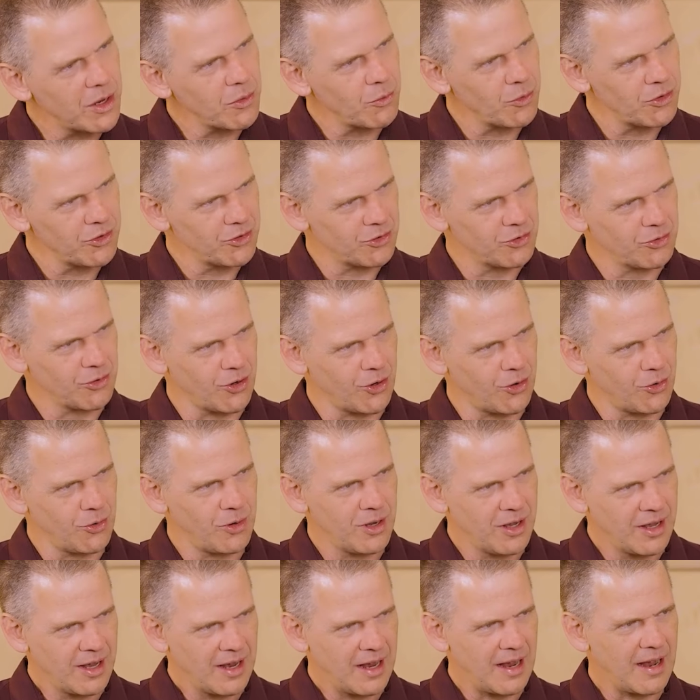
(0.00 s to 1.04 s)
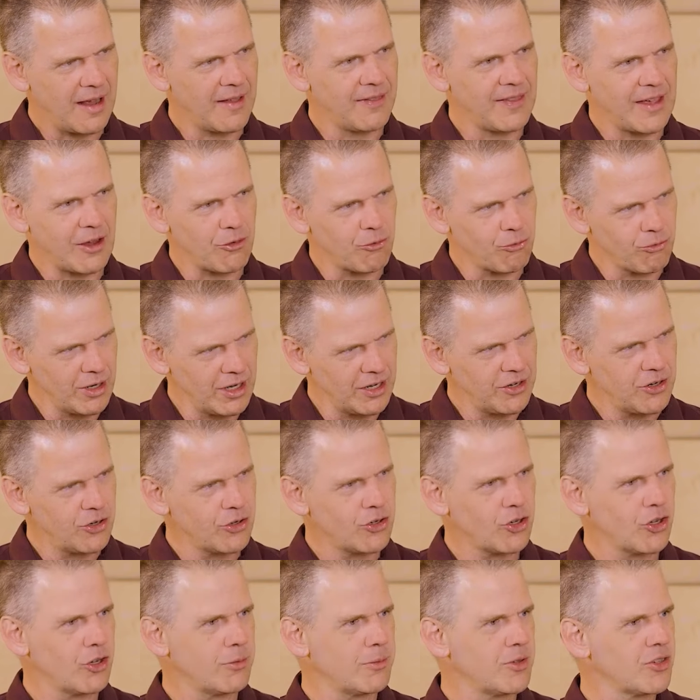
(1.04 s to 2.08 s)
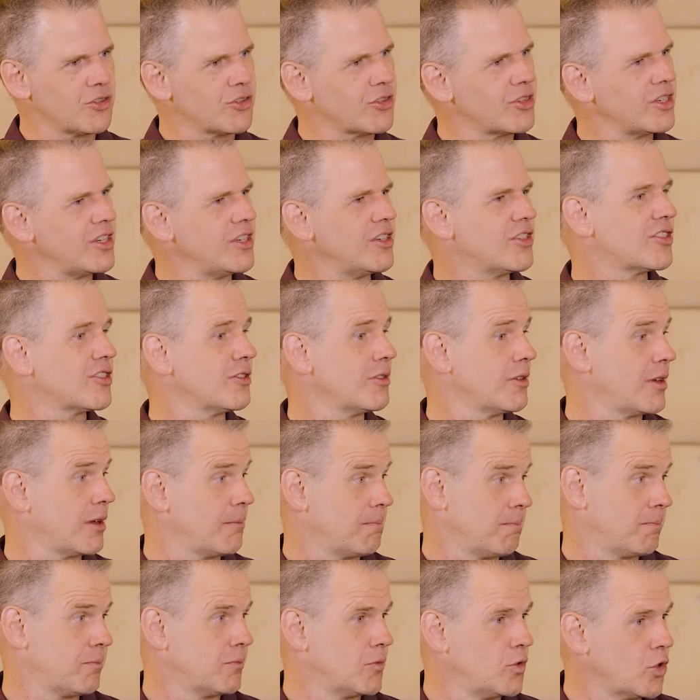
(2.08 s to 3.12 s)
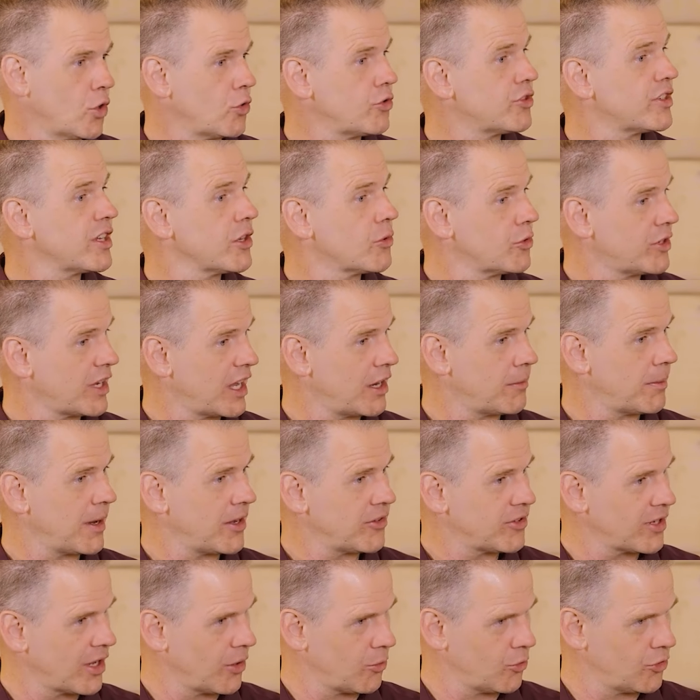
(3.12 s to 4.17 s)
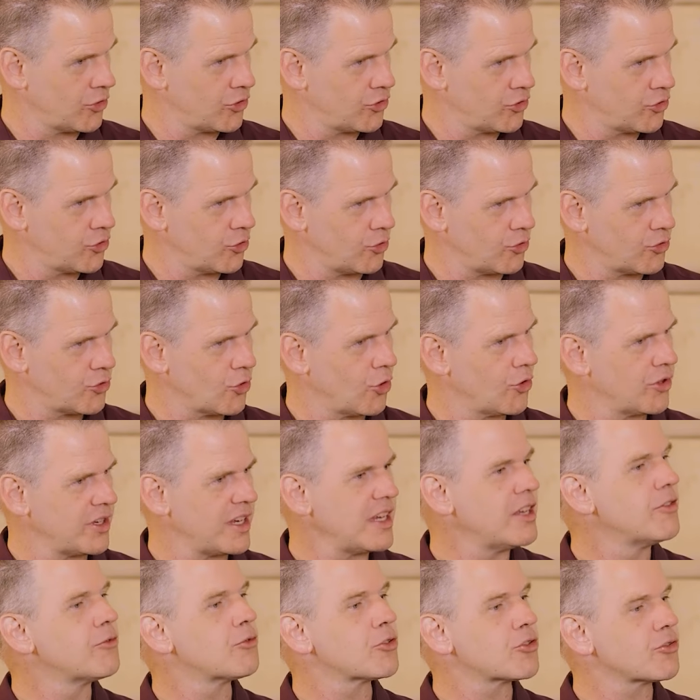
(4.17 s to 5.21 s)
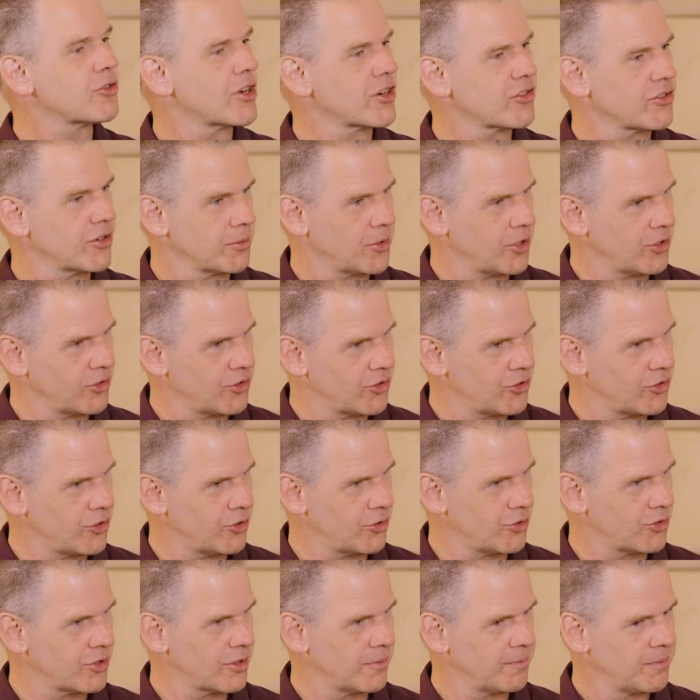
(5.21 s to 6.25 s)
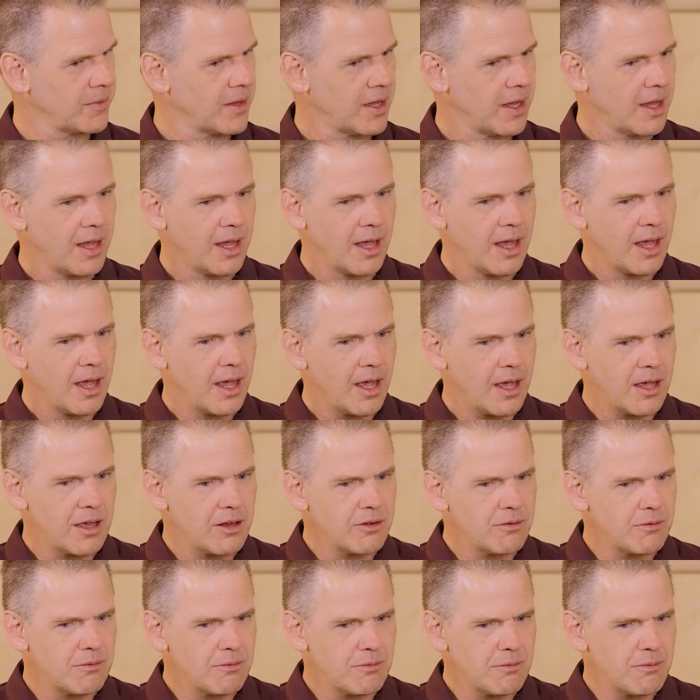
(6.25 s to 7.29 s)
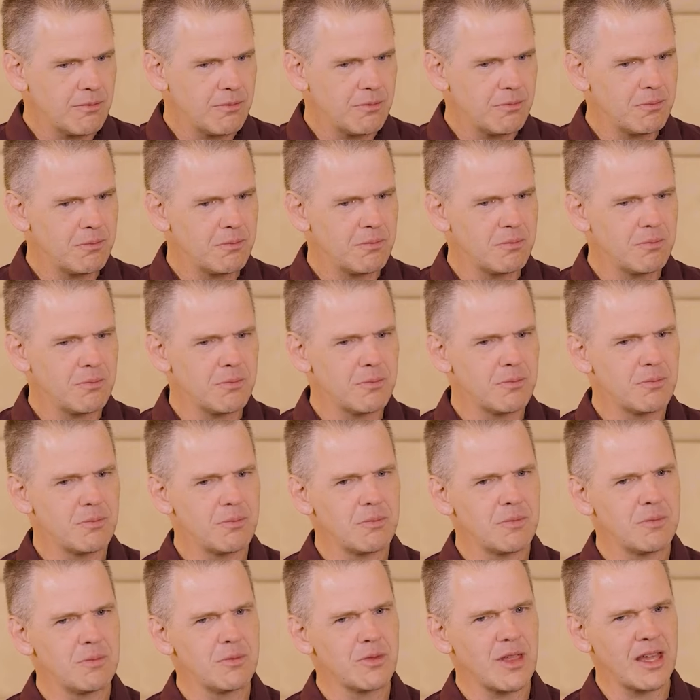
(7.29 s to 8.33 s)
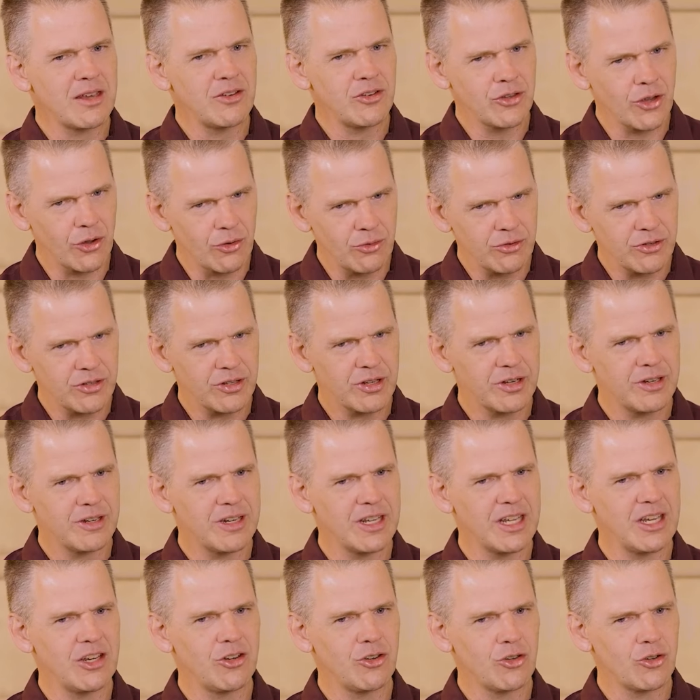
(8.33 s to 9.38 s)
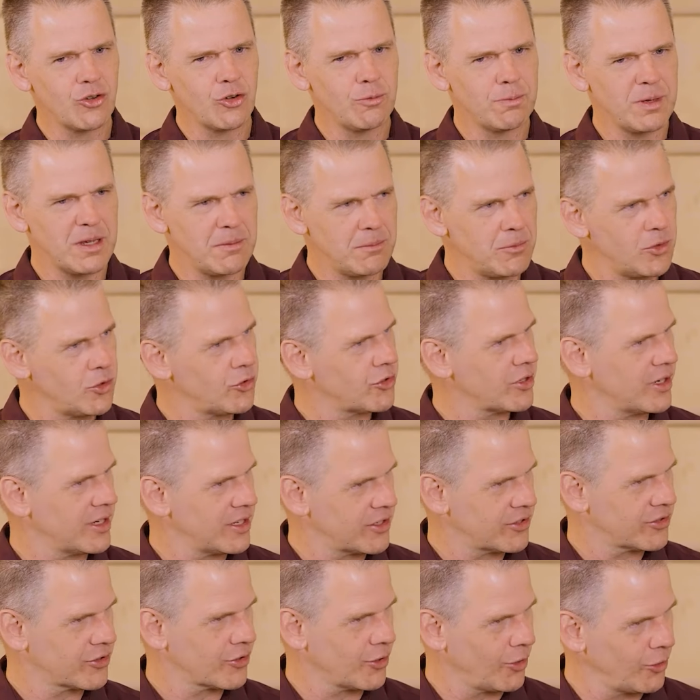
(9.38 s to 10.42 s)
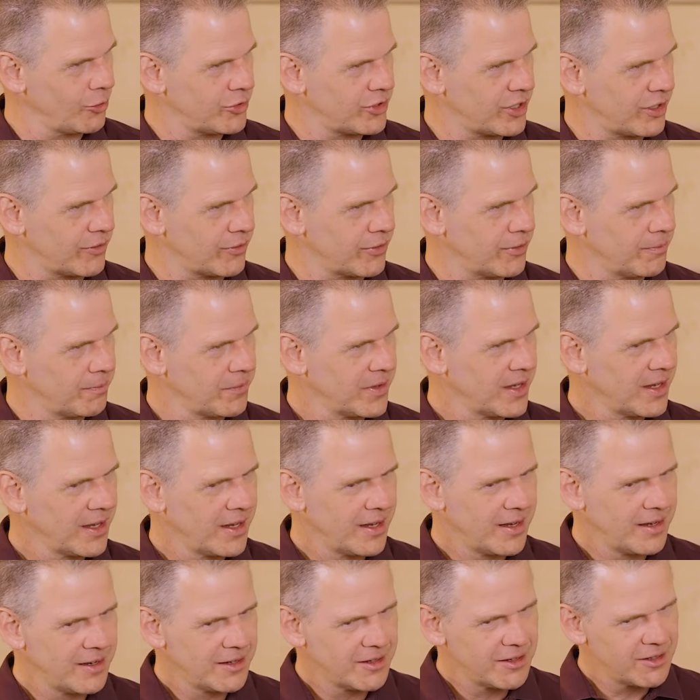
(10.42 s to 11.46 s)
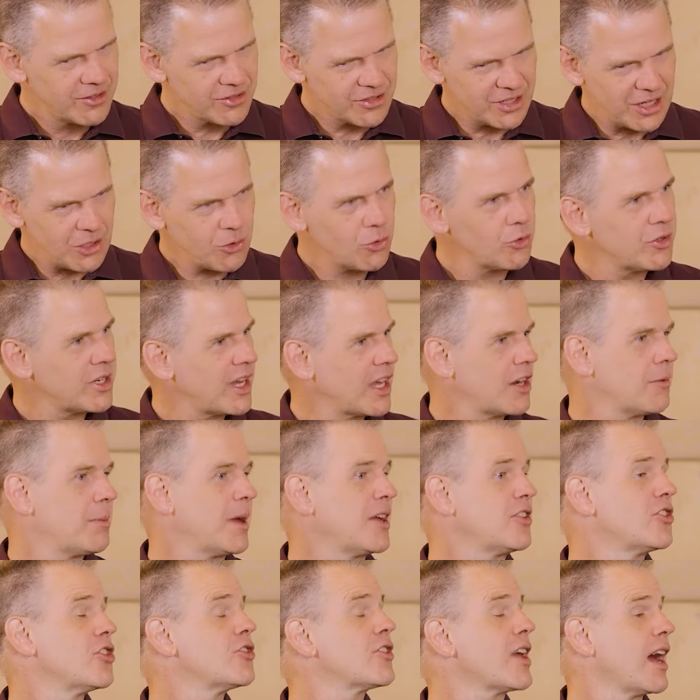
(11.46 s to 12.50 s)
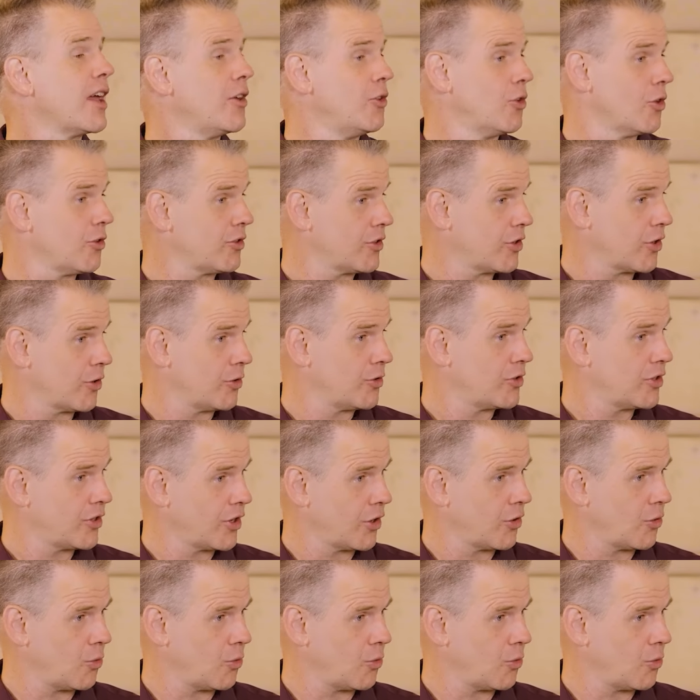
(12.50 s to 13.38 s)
do I want to grow? And that really determines the NoSQL database I want to choose, or the infrastructure I'm going to choose. And they don't need to be mutually exclusive. SQL databases are not going to